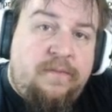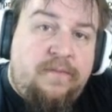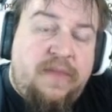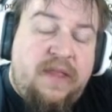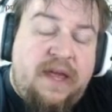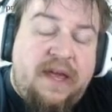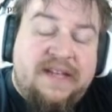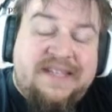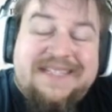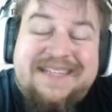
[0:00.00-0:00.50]

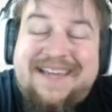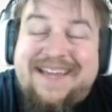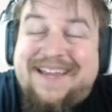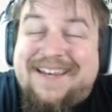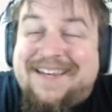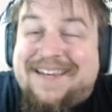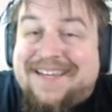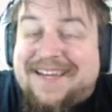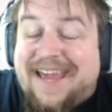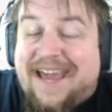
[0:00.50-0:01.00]
It's
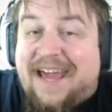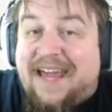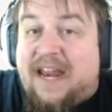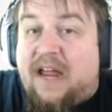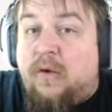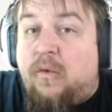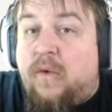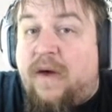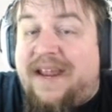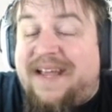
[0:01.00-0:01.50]

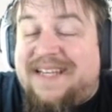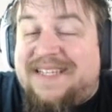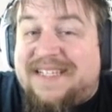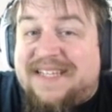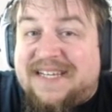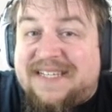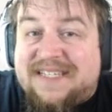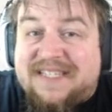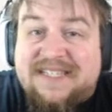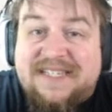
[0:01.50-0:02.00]
indicating what
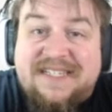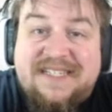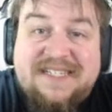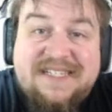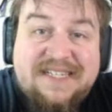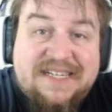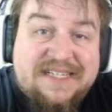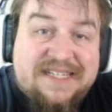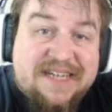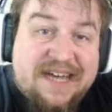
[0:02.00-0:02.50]
exists in
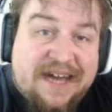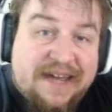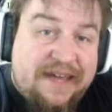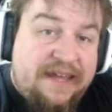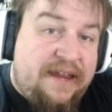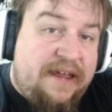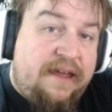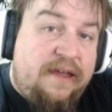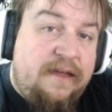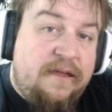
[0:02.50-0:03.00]

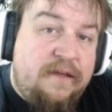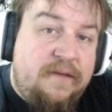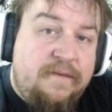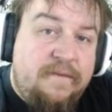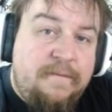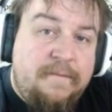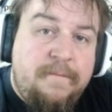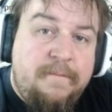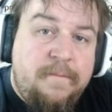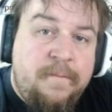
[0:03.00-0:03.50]
society
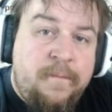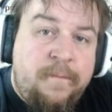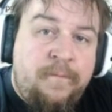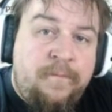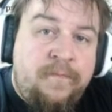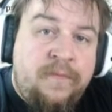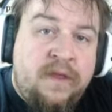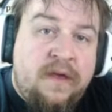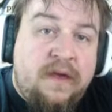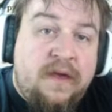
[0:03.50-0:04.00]

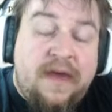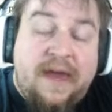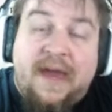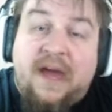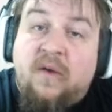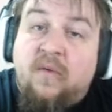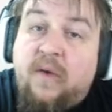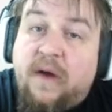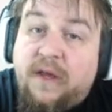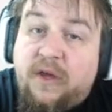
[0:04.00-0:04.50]
and
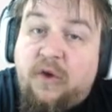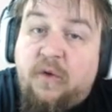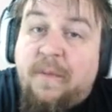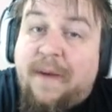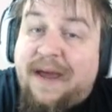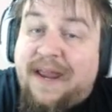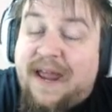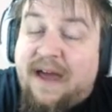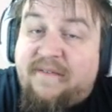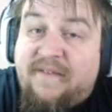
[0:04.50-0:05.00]
what you
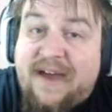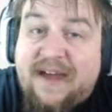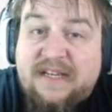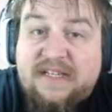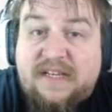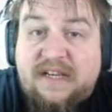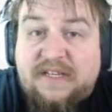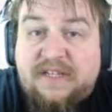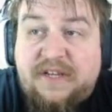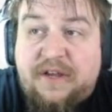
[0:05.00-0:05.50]
might have
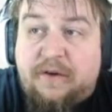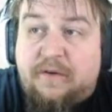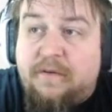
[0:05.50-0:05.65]
access to.